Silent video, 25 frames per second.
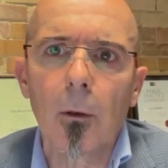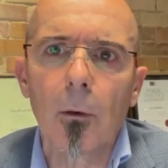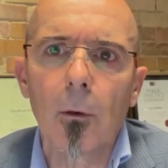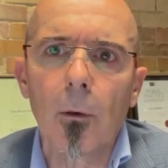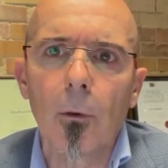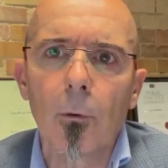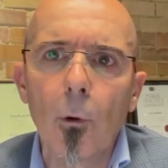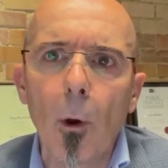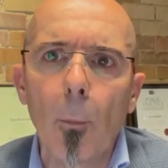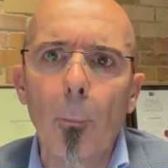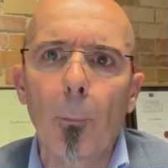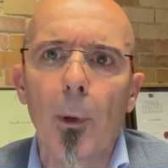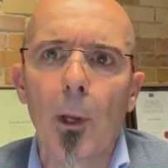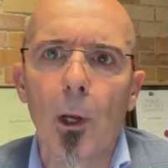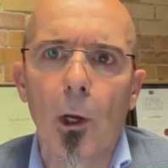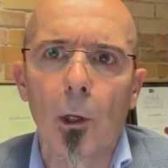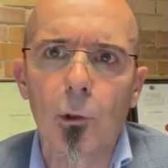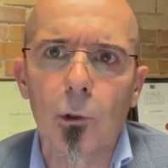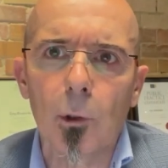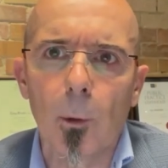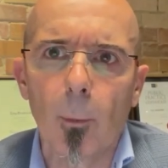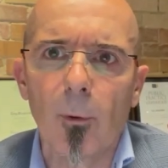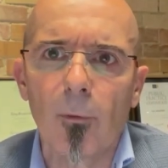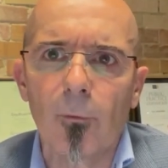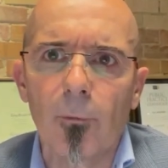Not being on
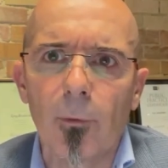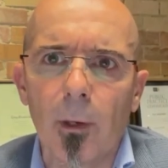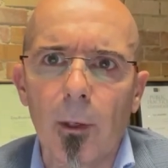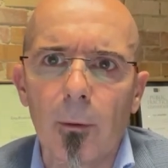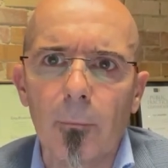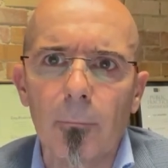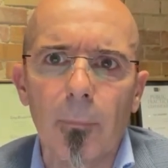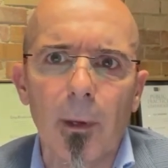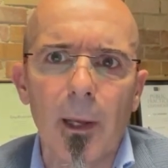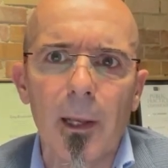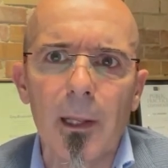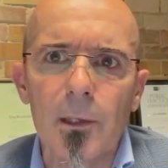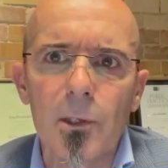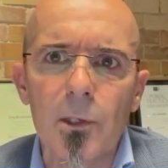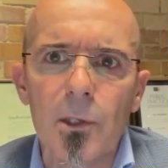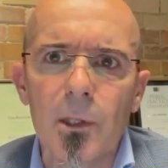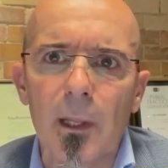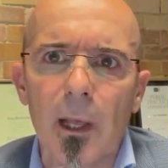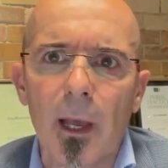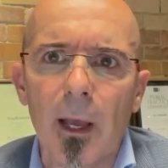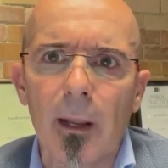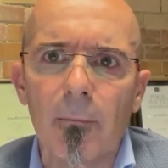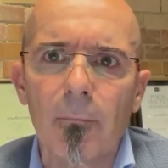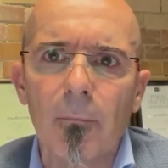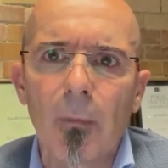top of it means
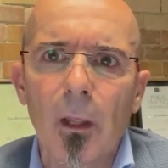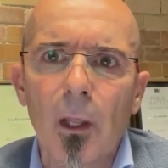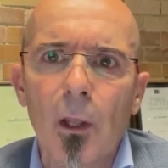that